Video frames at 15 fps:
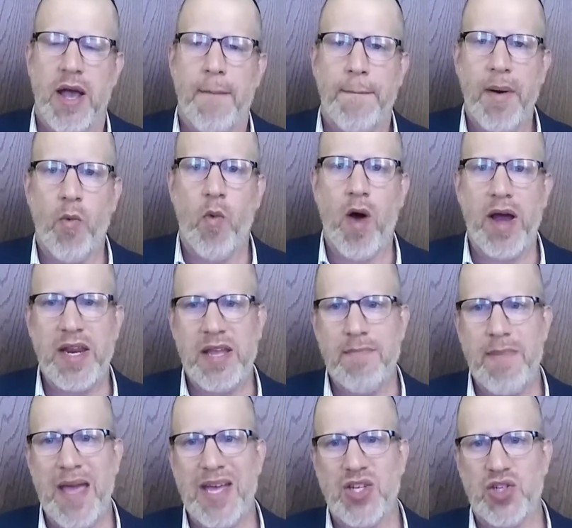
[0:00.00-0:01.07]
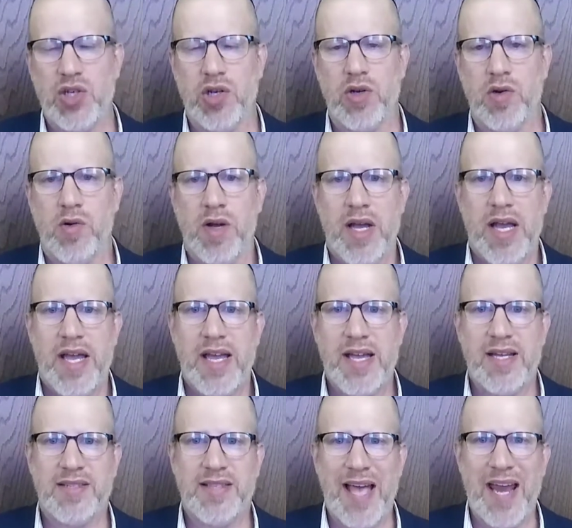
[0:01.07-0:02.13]
But what he may do
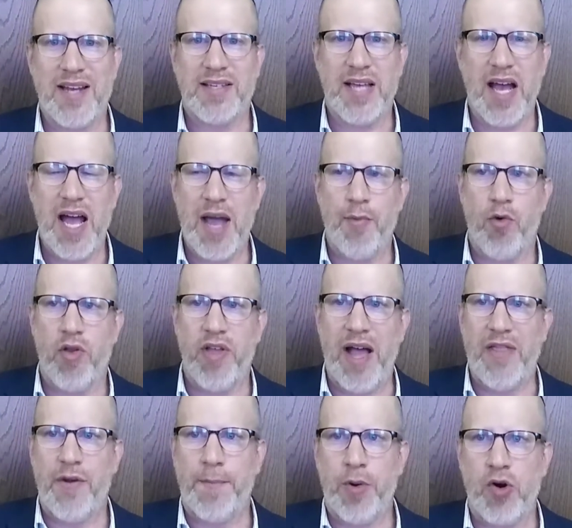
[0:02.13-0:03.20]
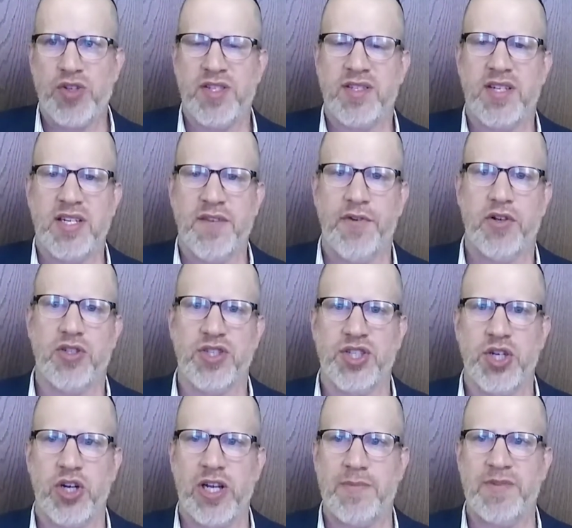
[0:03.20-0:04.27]
is, at a time where the other person's in a difficult
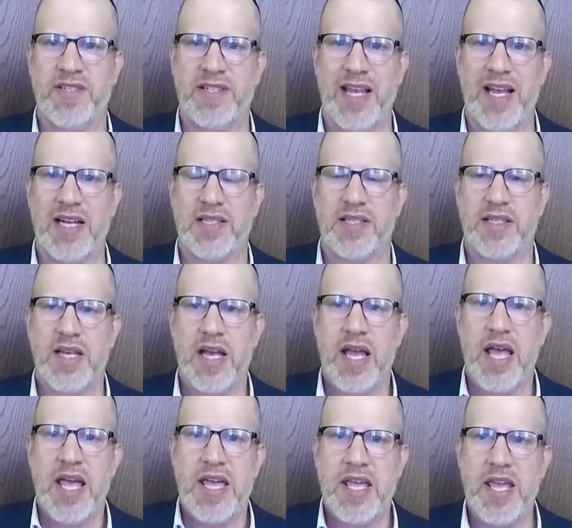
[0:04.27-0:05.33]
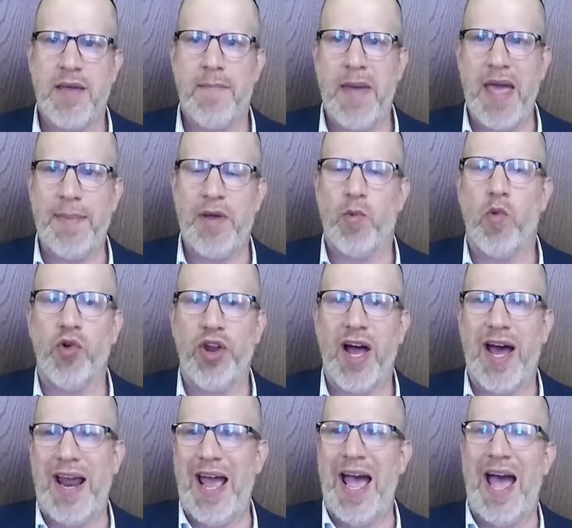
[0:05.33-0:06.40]
circumstance, he maybe will
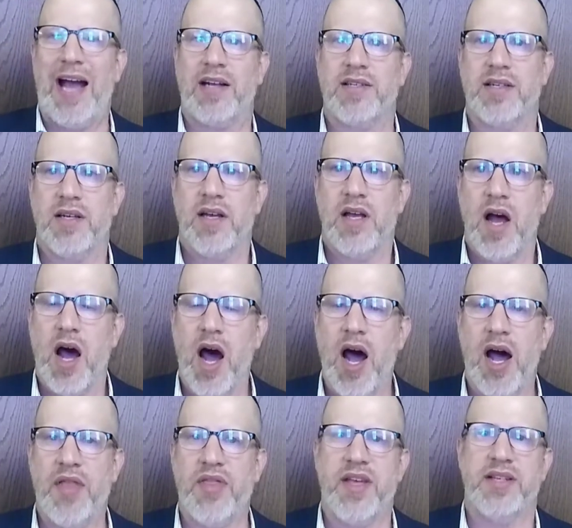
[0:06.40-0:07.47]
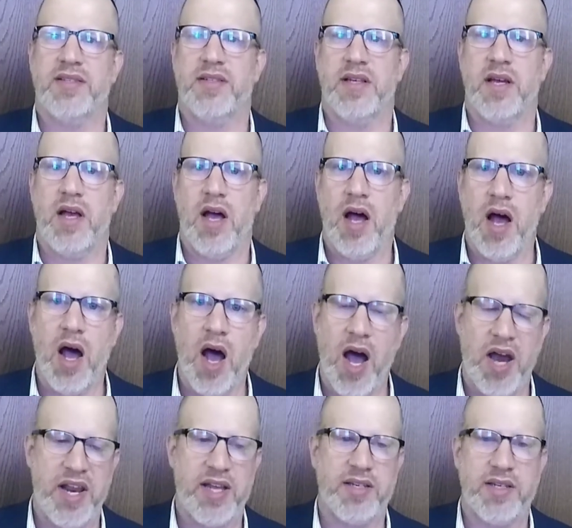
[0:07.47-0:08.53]
not act on
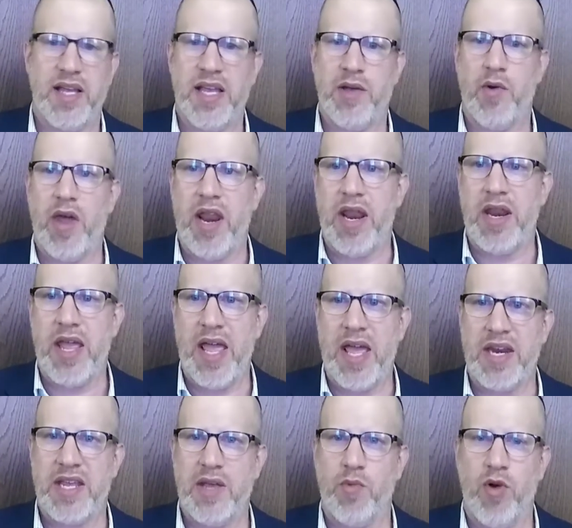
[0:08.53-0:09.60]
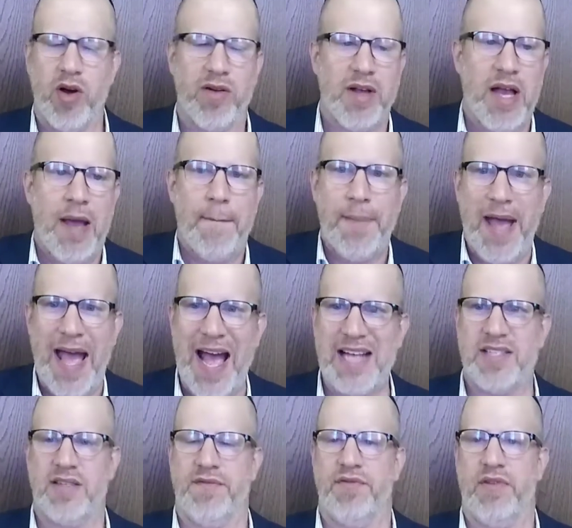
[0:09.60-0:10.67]
it, and he will
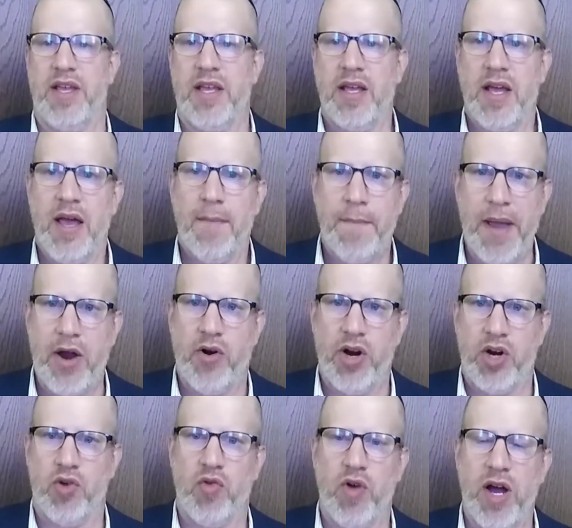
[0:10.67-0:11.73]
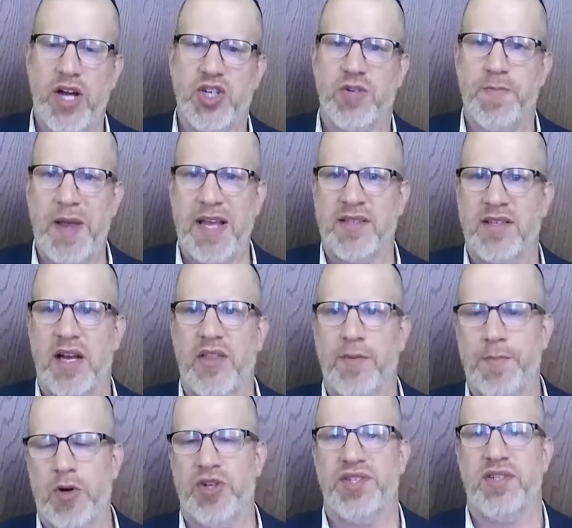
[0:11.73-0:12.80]
passively bear a grudge based on the
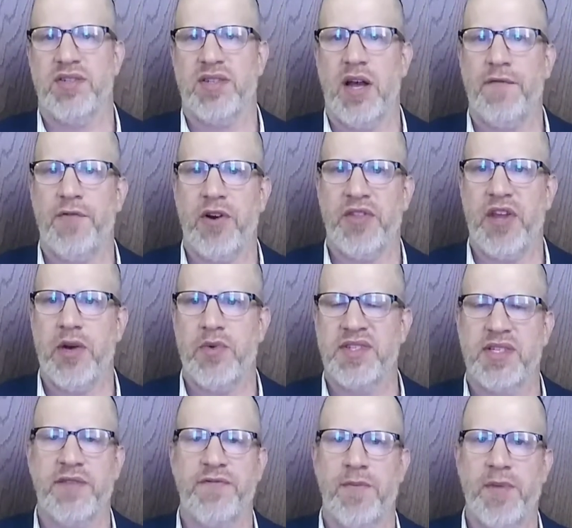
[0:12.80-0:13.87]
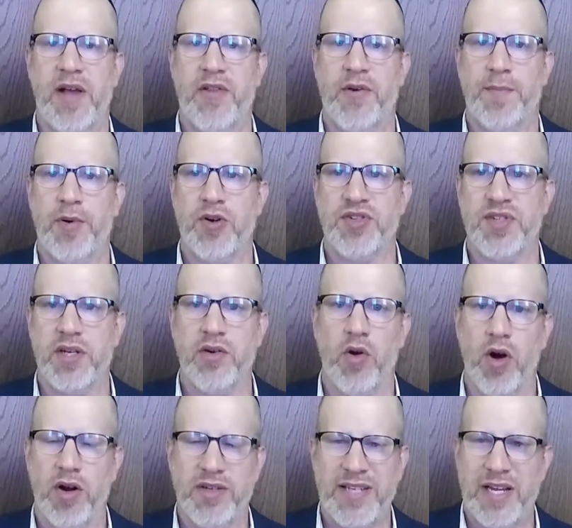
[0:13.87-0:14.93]
personal suffering that he received from the other person,
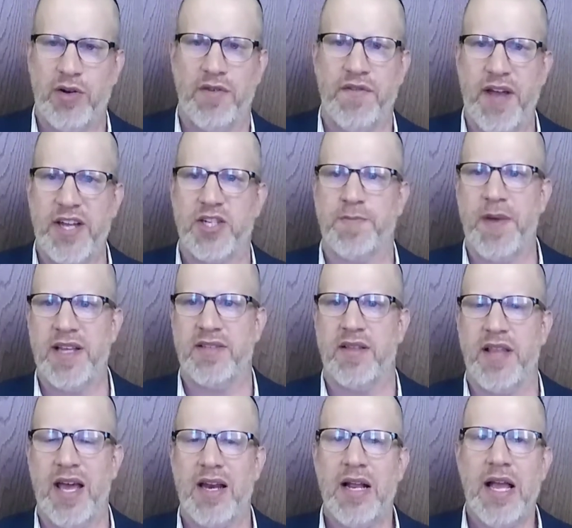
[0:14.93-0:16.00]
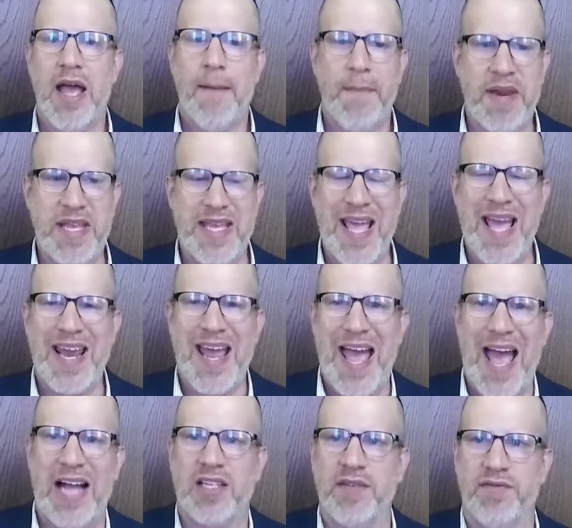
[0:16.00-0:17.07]
or take revenge based on that. But he can't
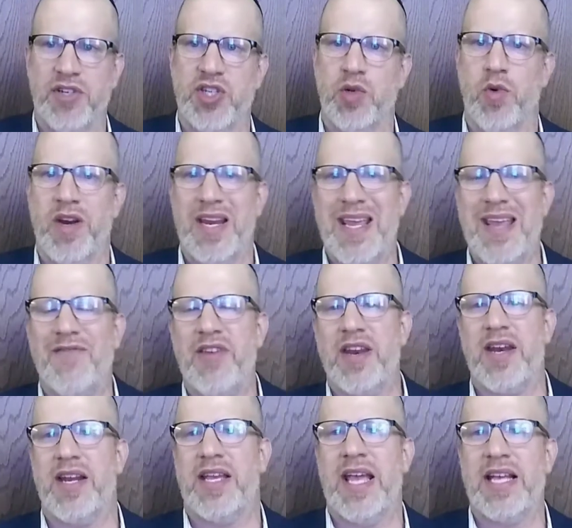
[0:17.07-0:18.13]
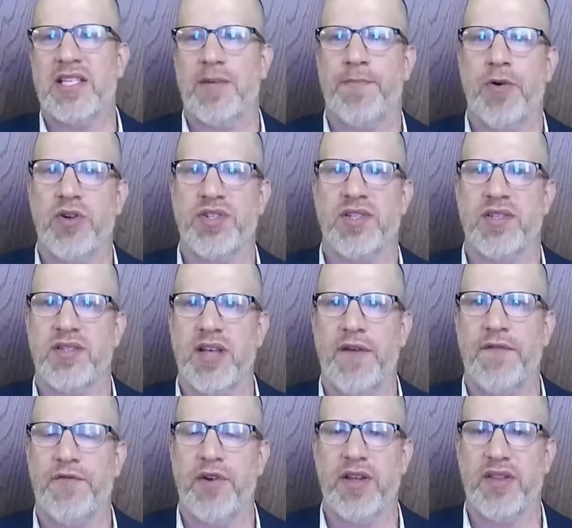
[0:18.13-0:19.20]
actively do it. Even in a case of personal
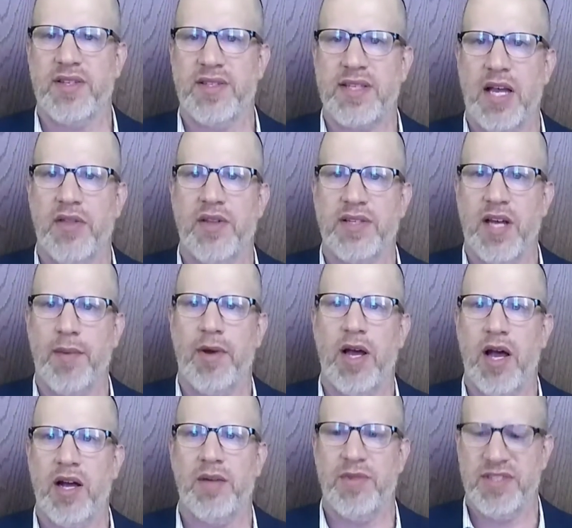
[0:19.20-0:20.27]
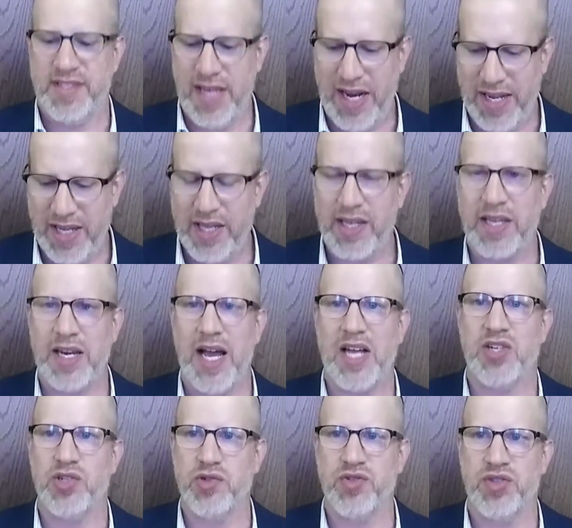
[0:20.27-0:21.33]
suffering, the Talmud Hacham, the tzaddik,
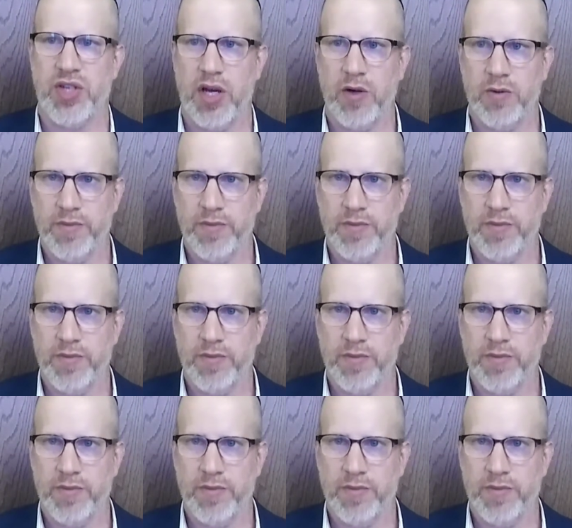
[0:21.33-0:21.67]
cannot do so.